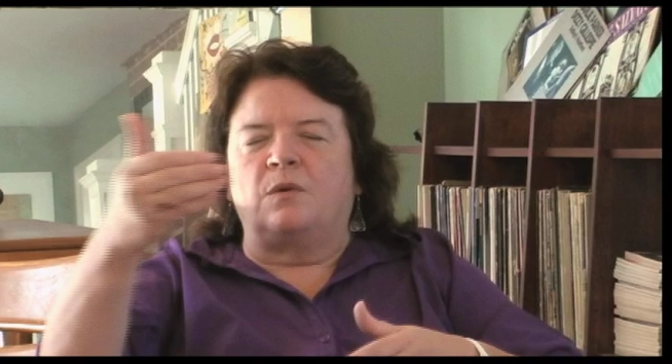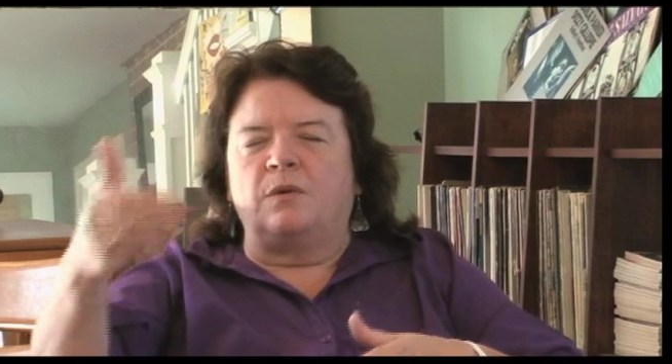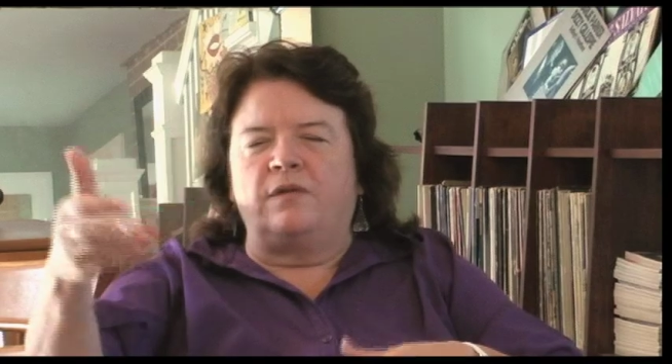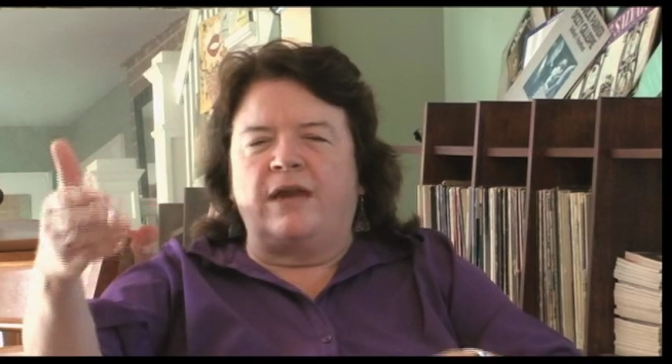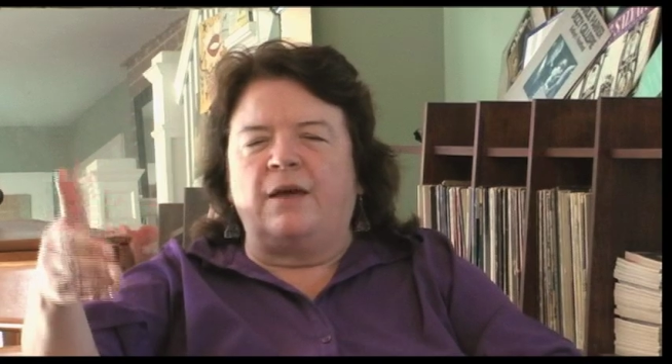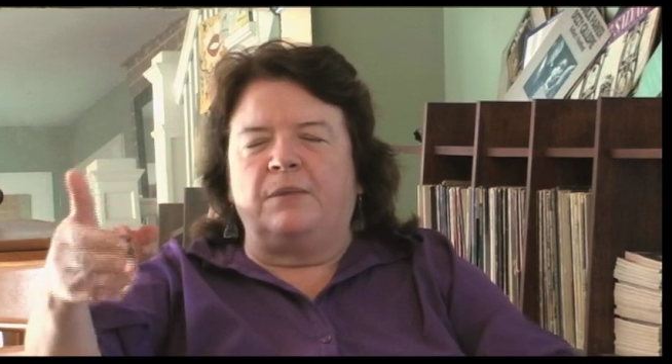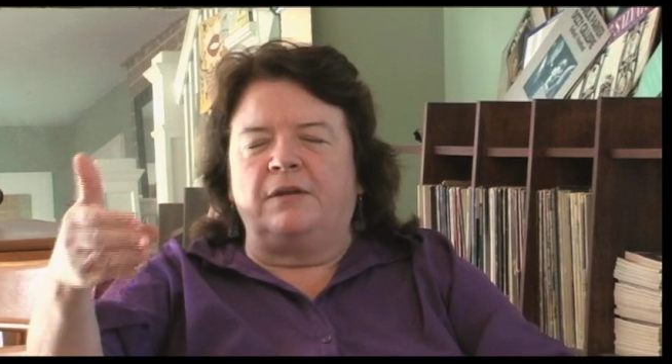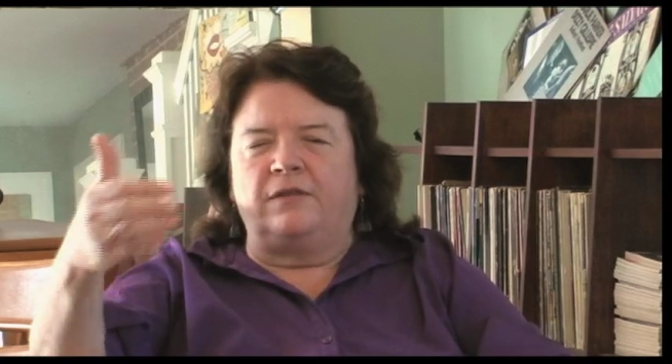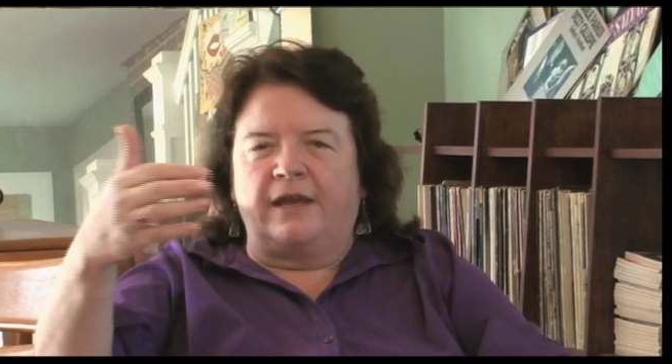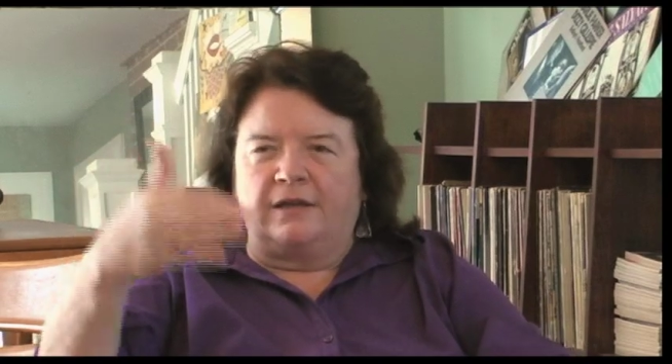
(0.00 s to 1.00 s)
what would have
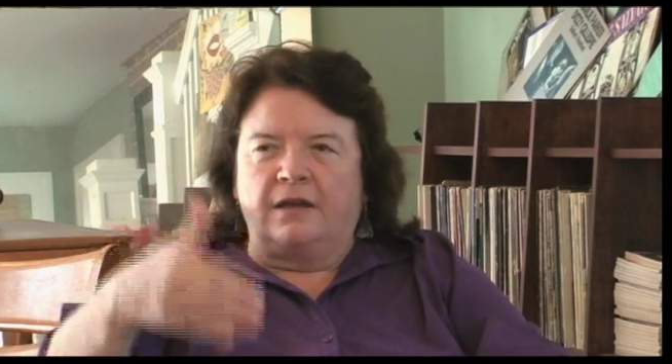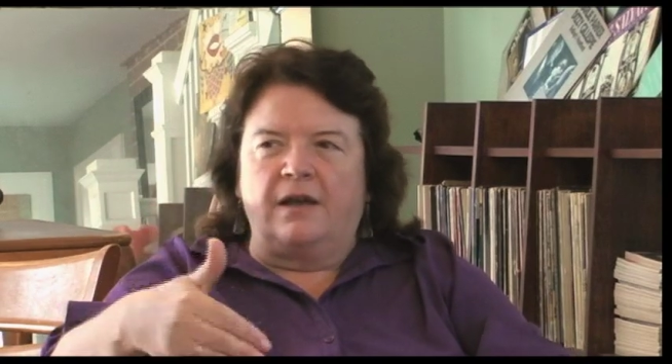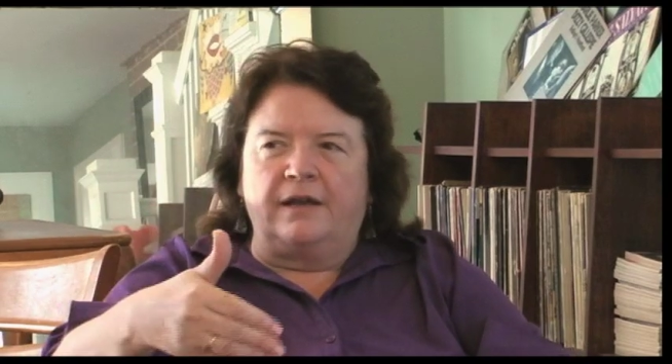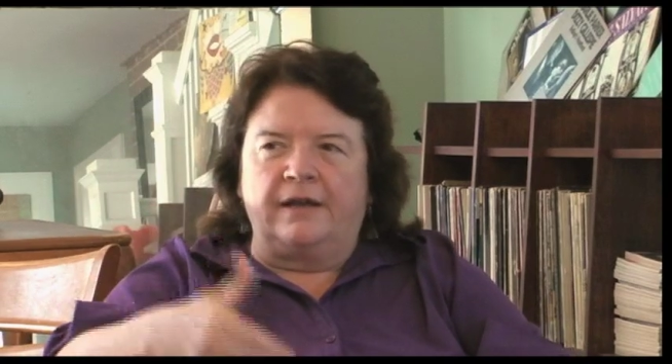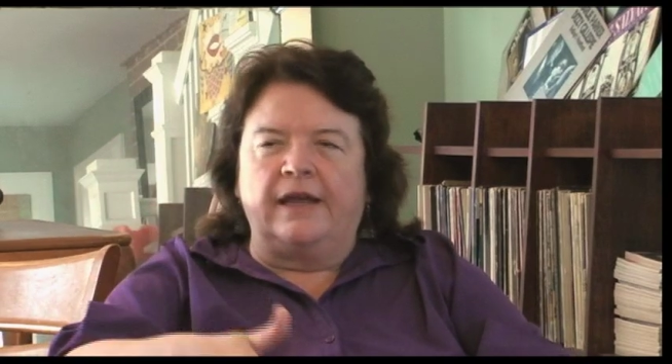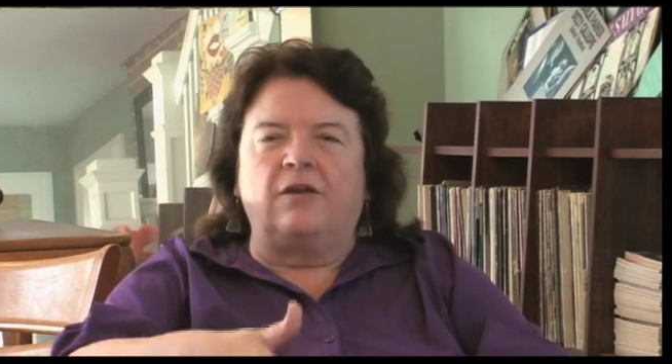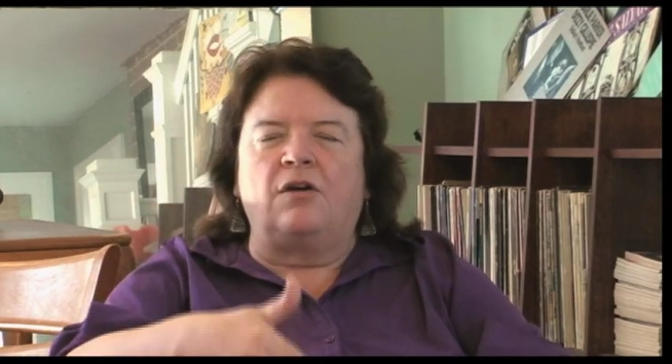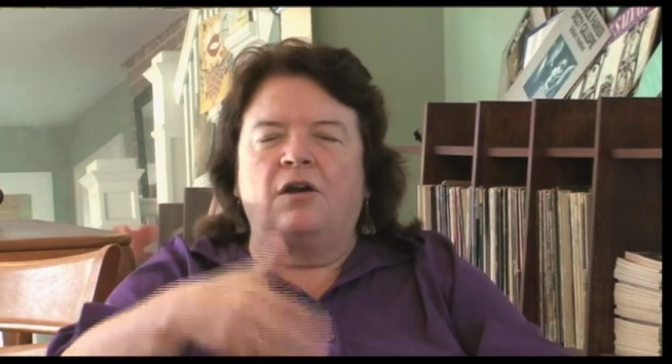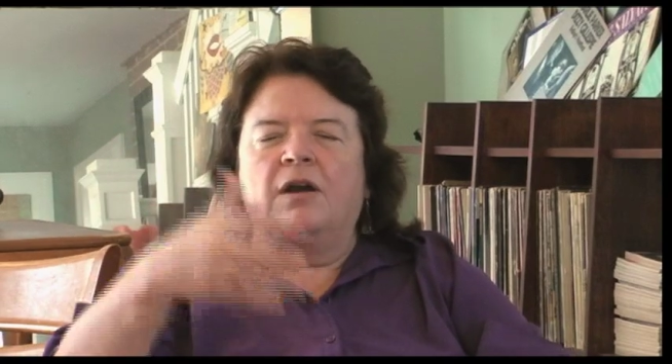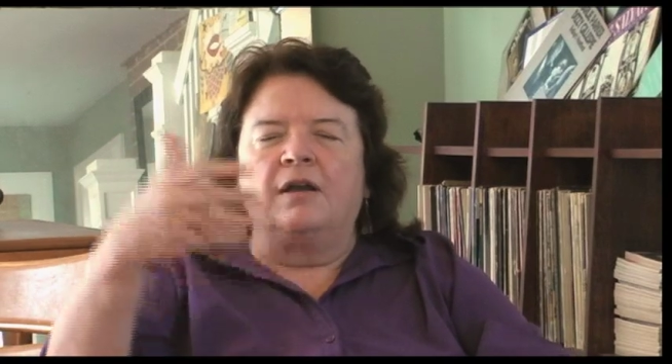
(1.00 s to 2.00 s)
happened if I hadn't gotten in that car.